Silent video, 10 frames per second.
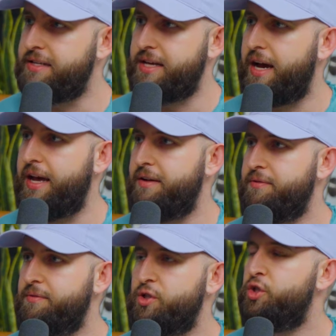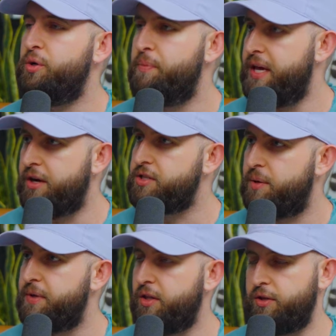as I should be or
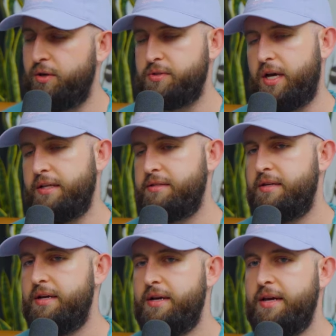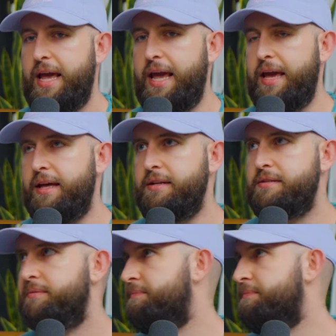something along those lines. And